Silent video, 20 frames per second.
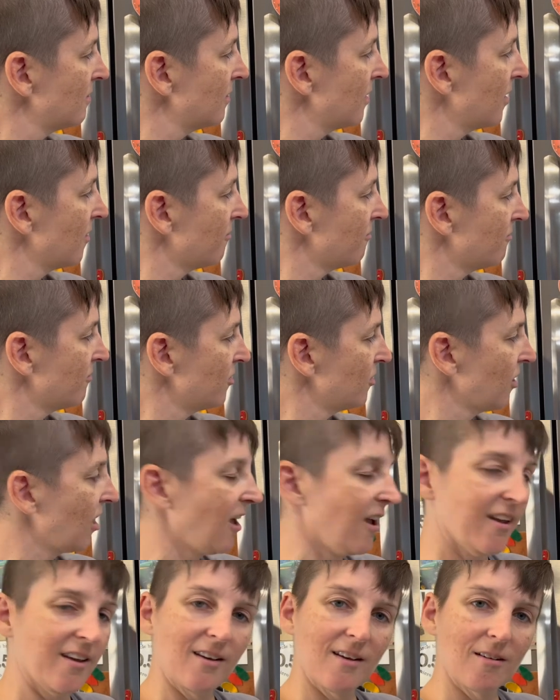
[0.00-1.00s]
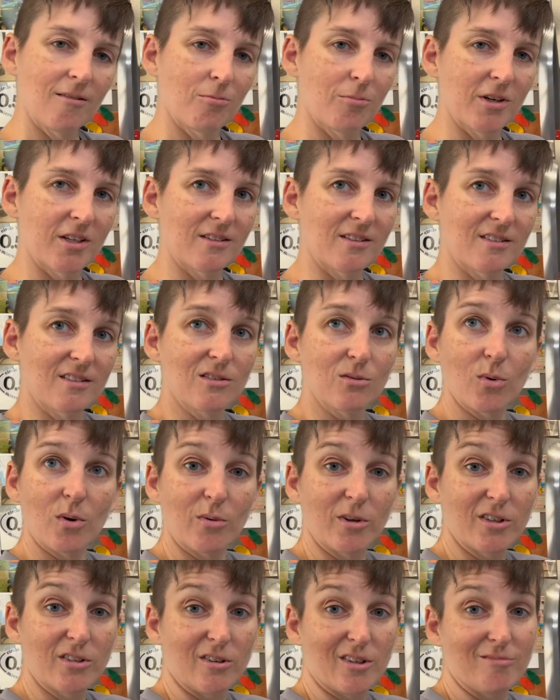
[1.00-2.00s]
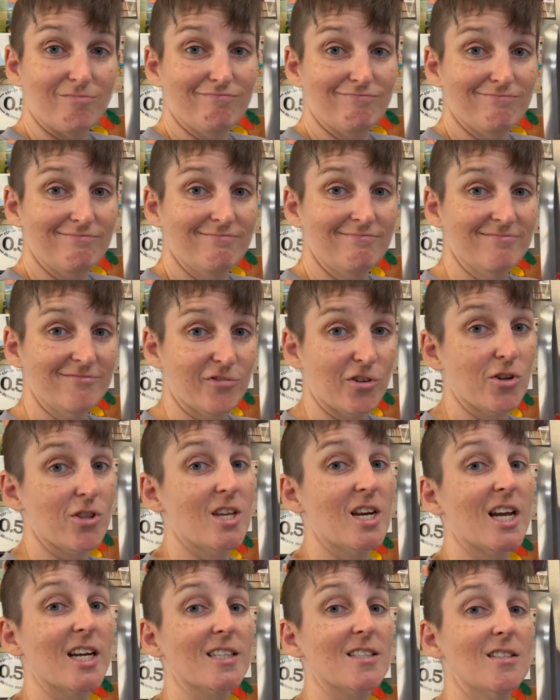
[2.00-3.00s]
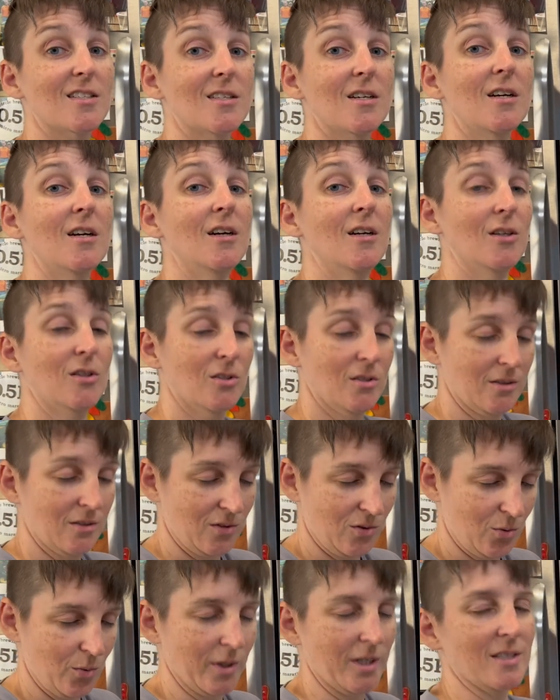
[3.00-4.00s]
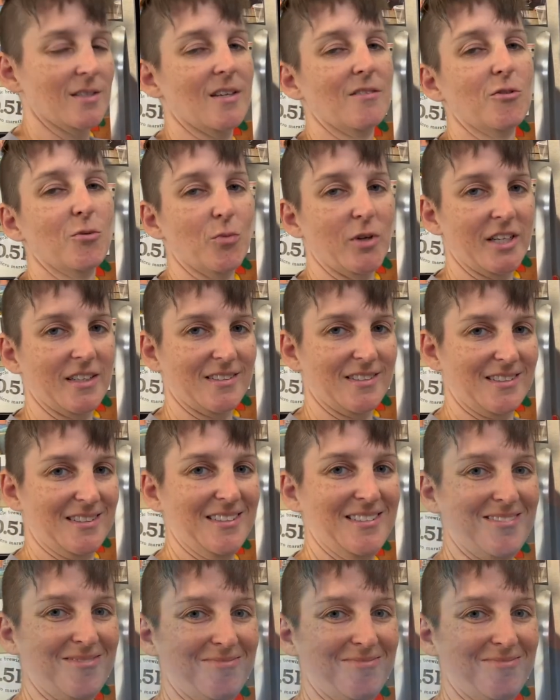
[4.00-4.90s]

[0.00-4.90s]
if you like, but this is what we're doing for the next 27 weeks.